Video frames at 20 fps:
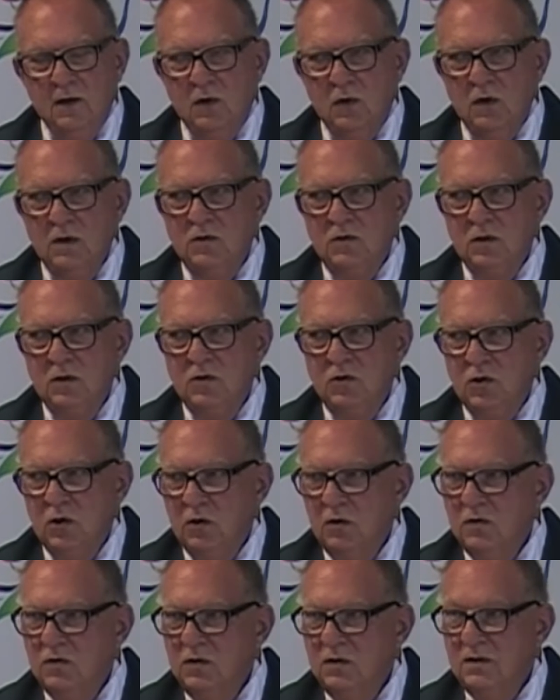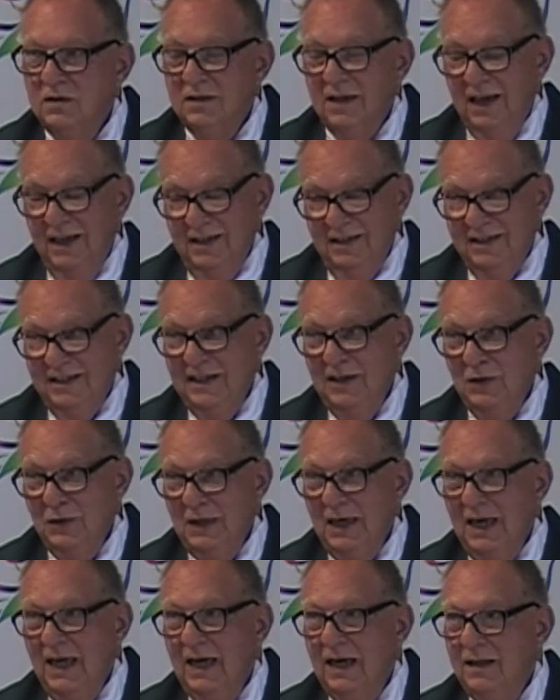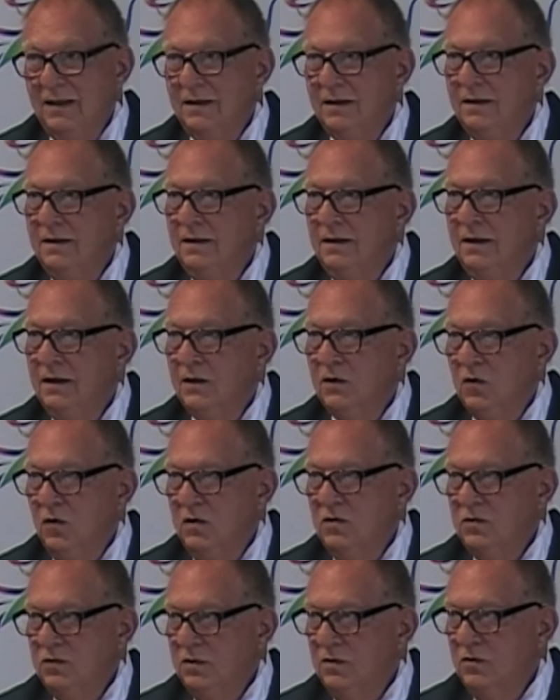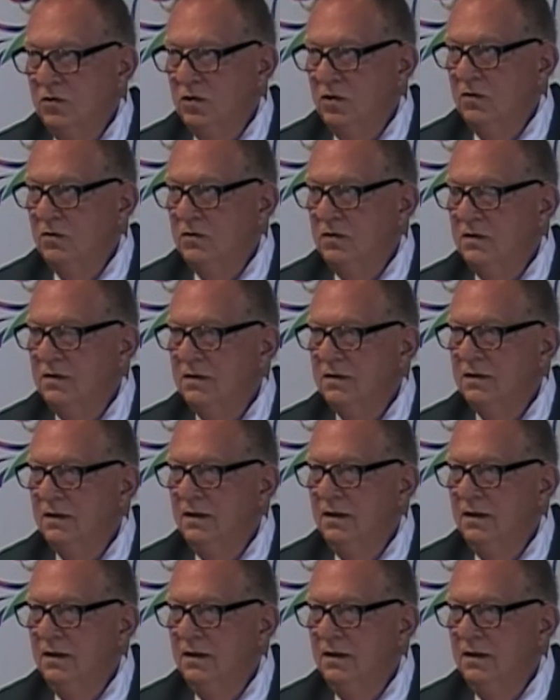Christian churches, and still yet Christian churches,